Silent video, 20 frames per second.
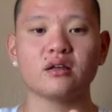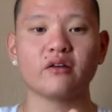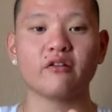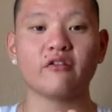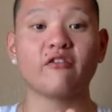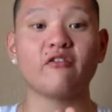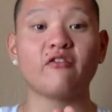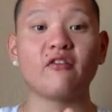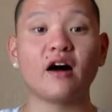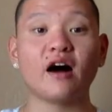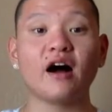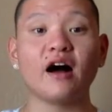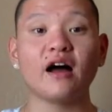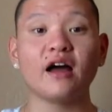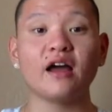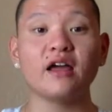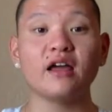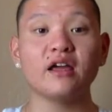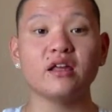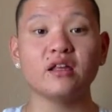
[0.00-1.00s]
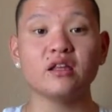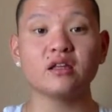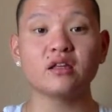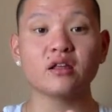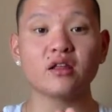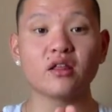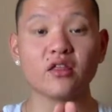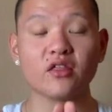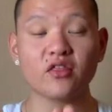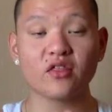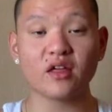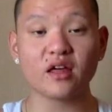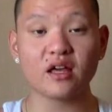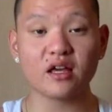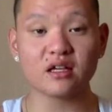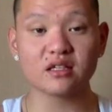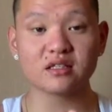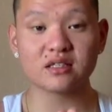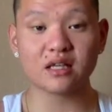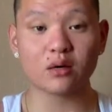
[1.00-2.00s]
find
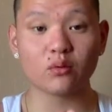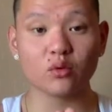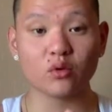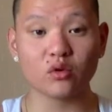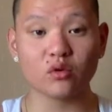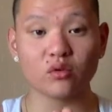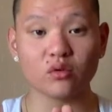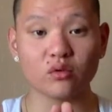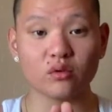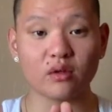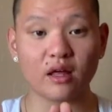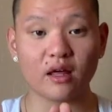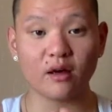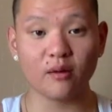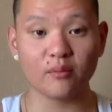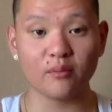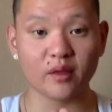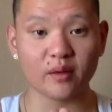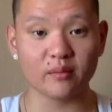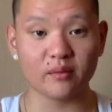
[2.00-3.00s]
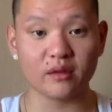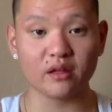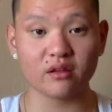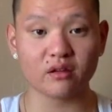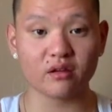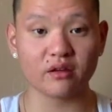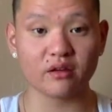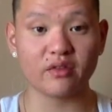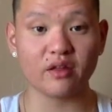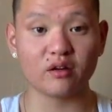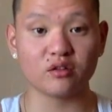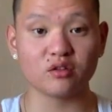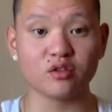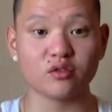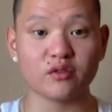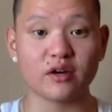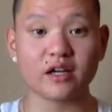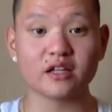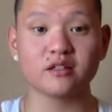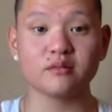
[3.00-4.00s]
things that will help them. Either they'll
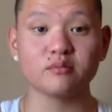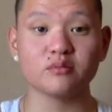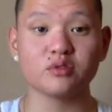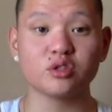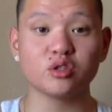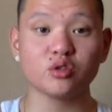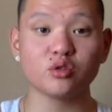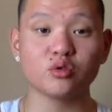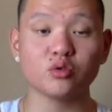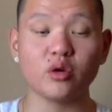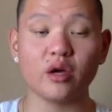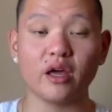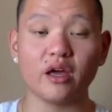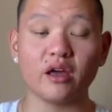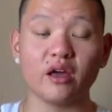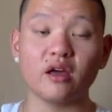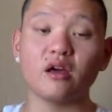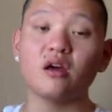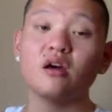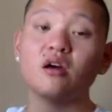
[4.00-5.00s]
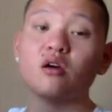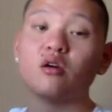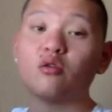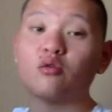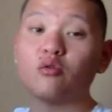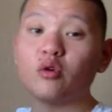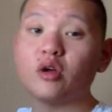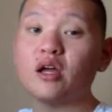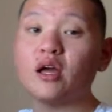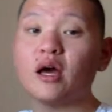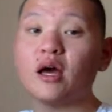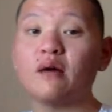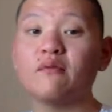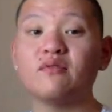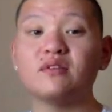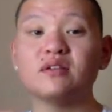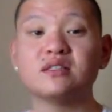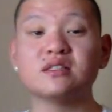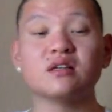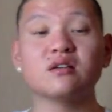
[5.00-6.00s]
direct them to a rehab
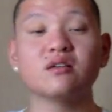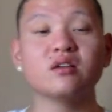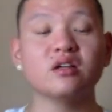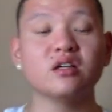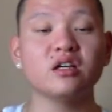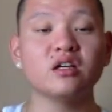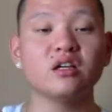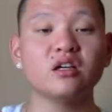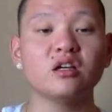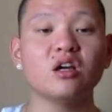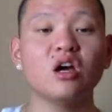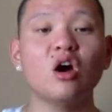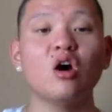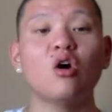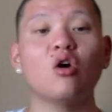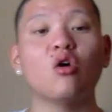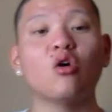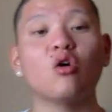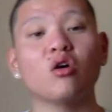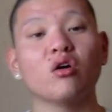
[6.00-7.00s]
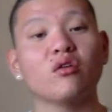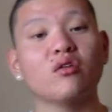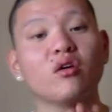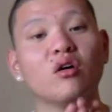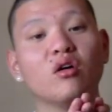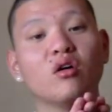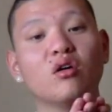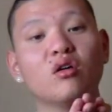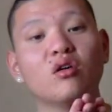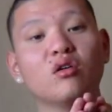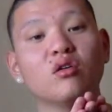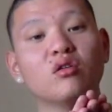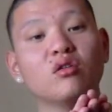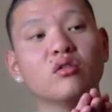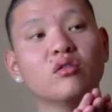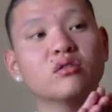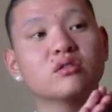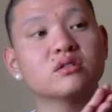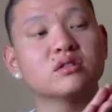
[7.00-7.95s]
facility, or they'll